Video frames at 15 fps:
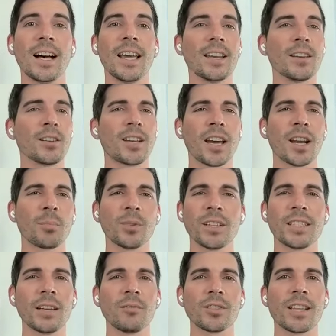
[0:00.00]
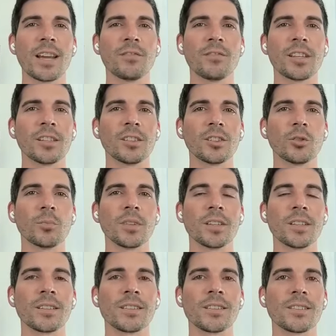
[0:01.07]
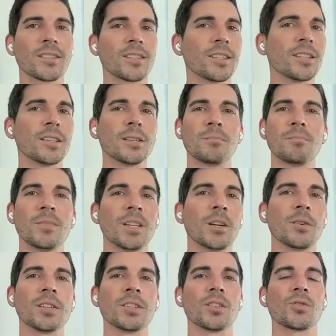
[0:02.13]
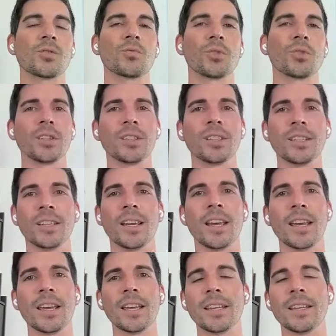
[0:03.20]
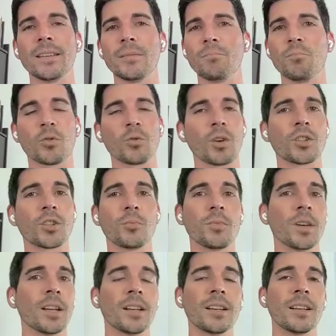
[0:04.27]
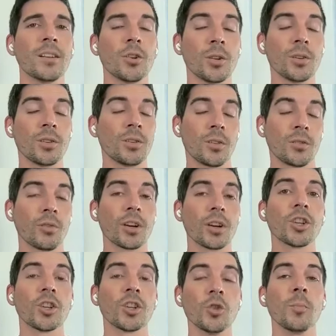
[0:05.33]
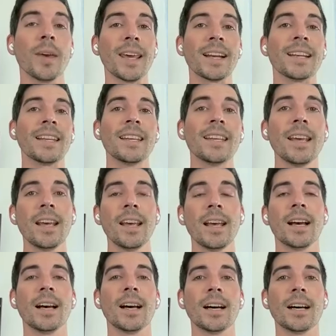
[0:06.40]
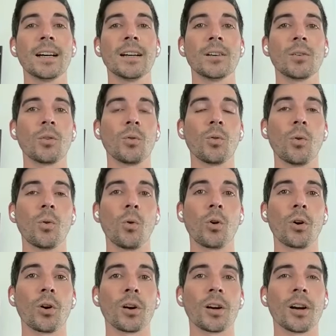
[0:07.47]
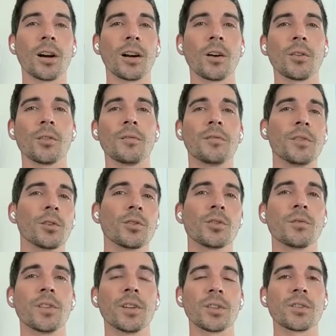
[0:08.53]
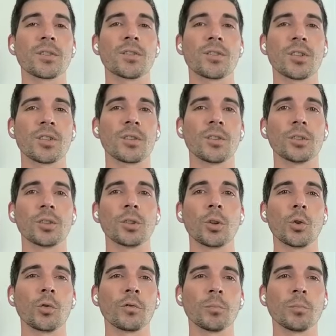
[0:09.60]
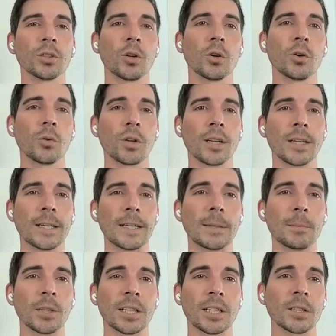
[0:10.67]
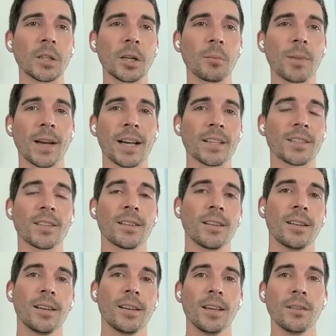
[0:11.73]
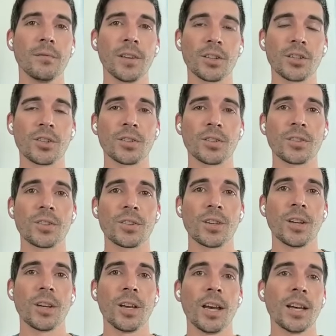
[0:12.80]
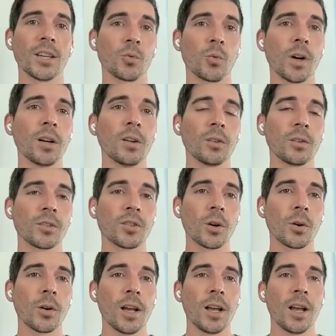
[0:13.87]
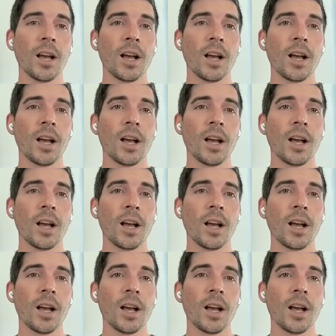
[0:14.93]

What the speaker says: and kind of play devil's advocate a little bit and see, is this really a threat to humanity, or are the fears of this just a little overblown, like a lot of past inventions as well? So